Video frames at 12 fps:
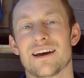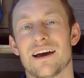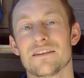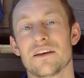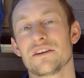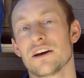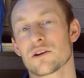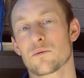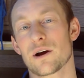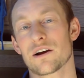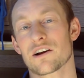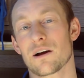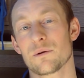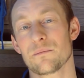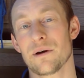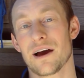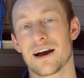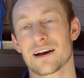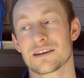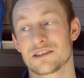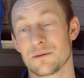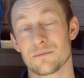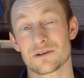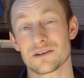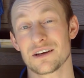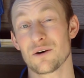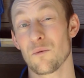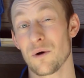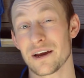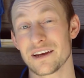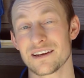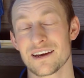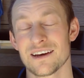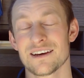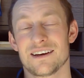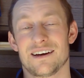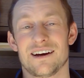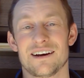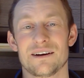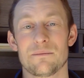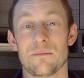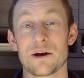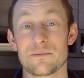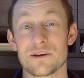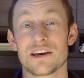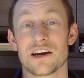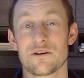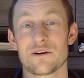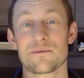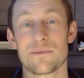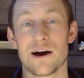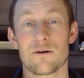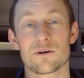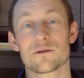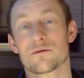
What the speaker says: And then the other wire coming back, typically a white, might be carrying power